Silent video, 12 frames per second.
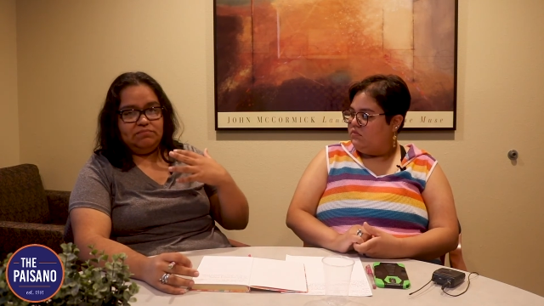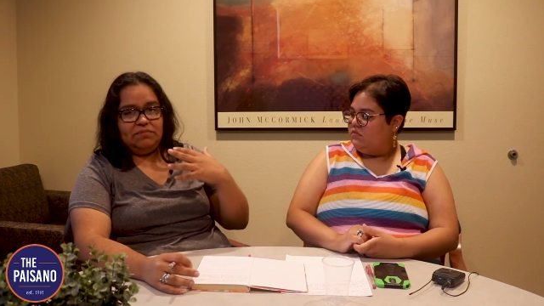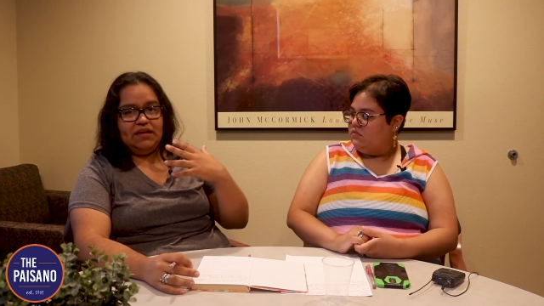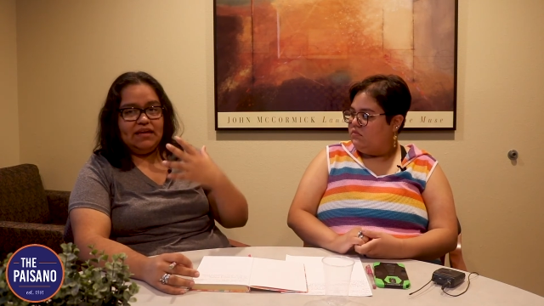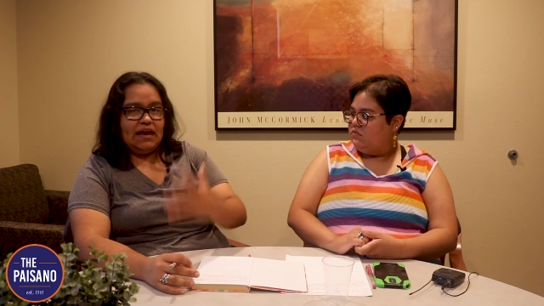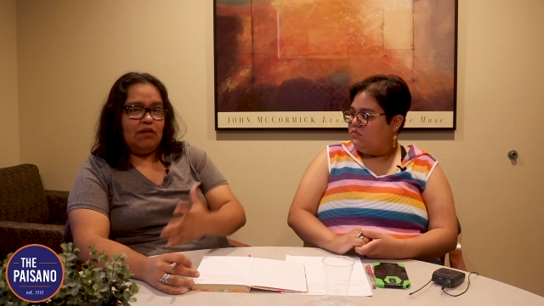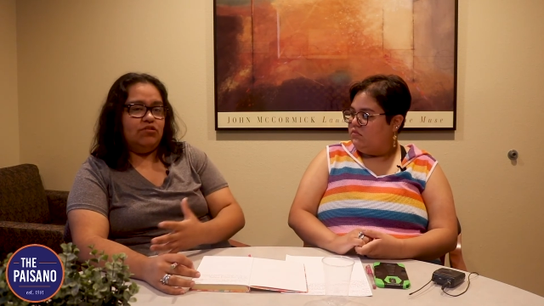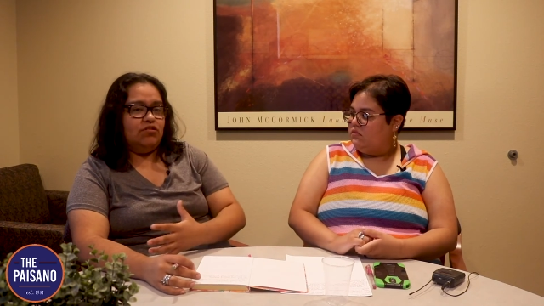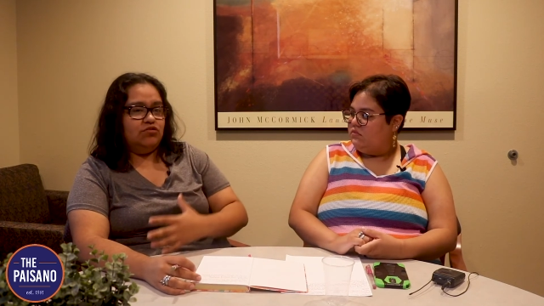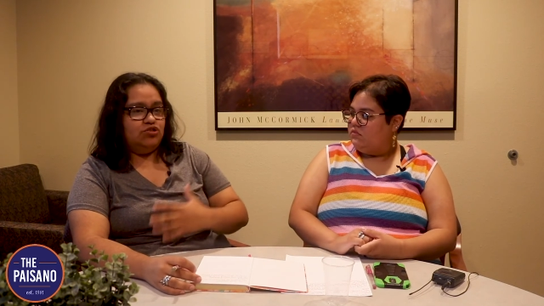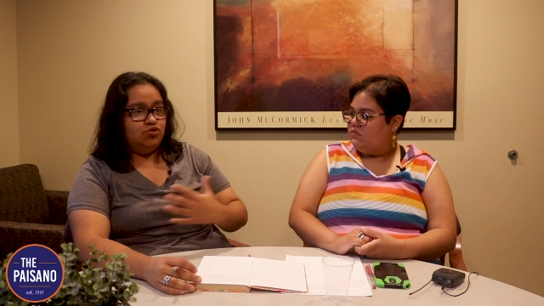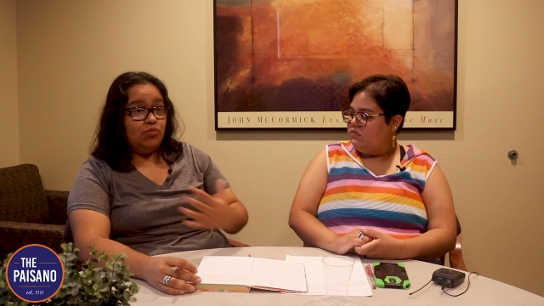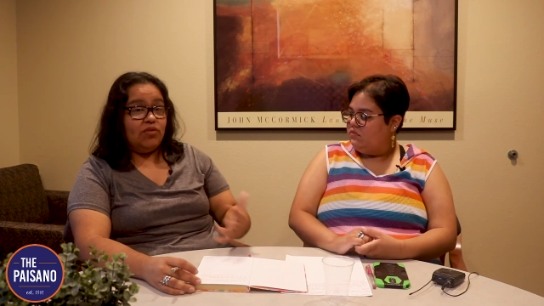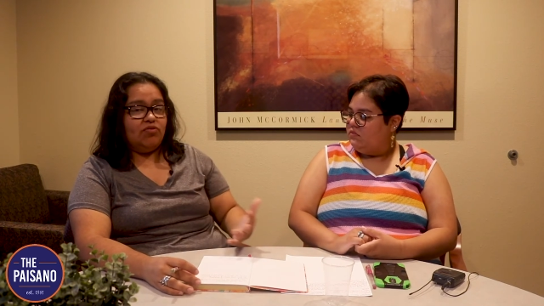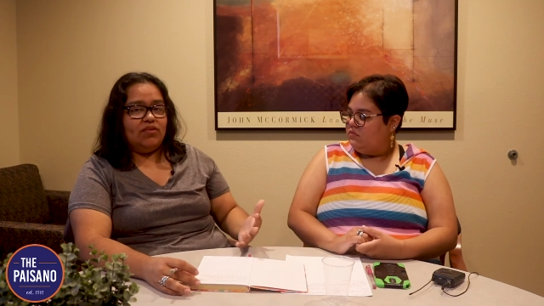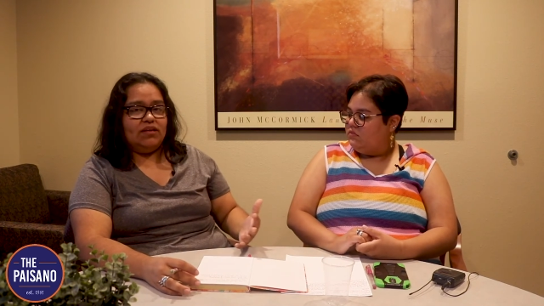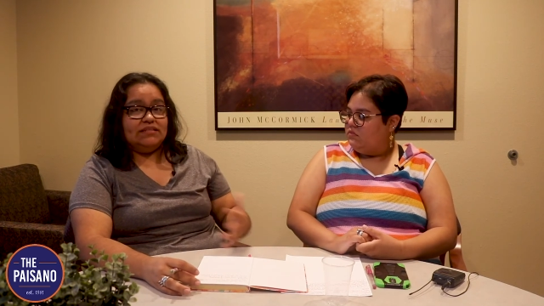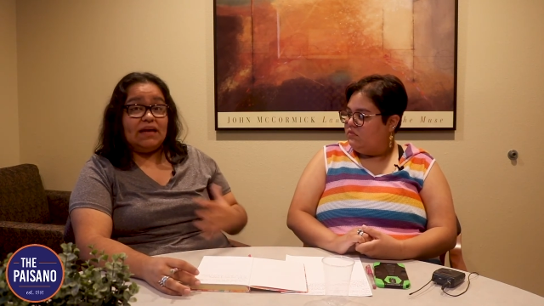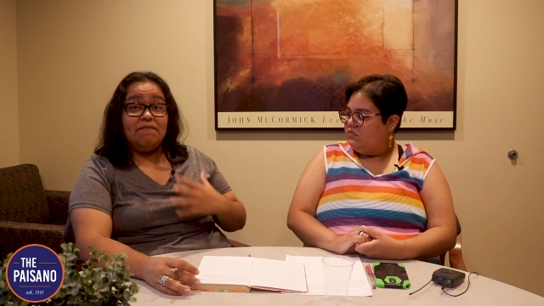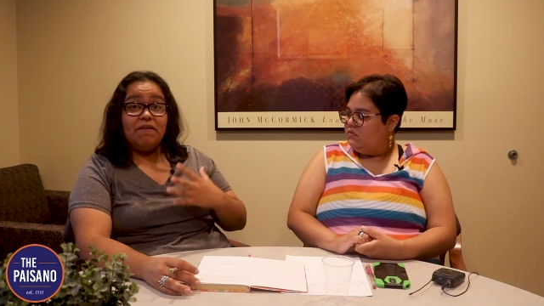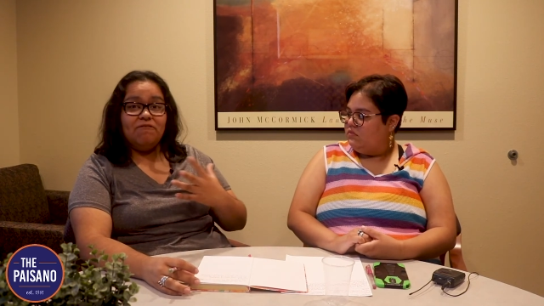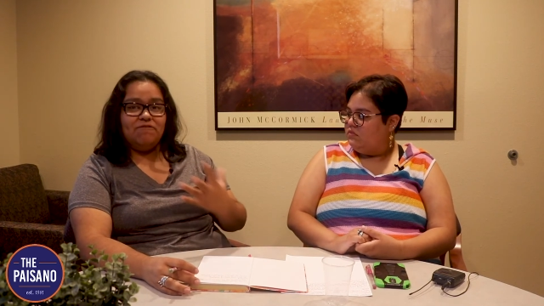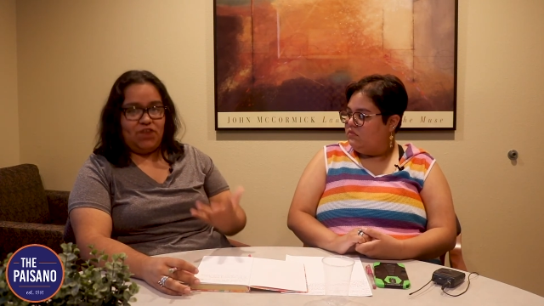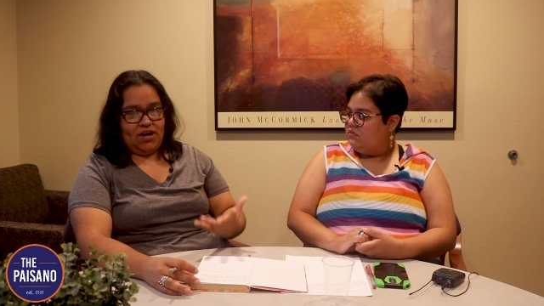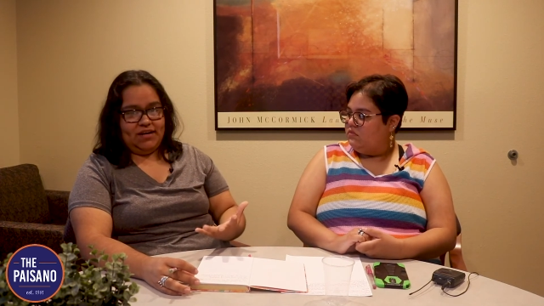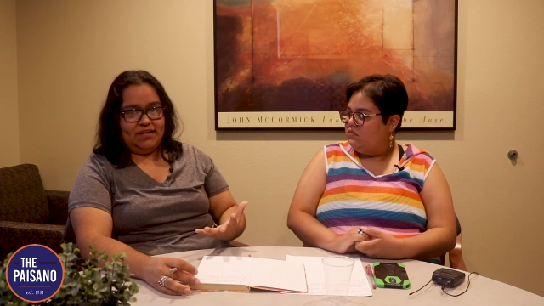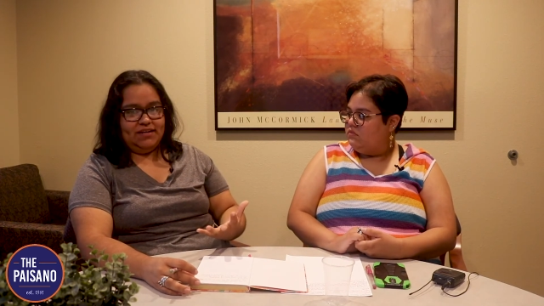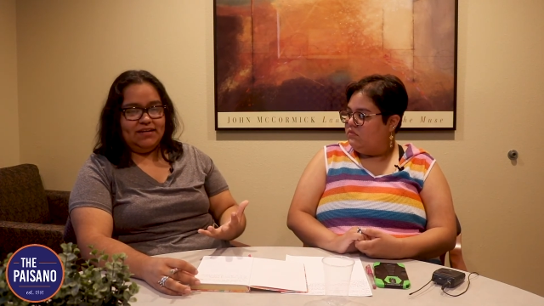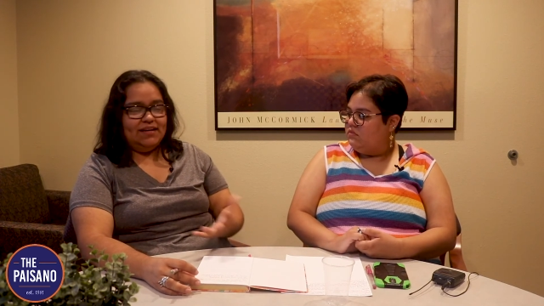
Speaker 1: being out there, doing things, having fun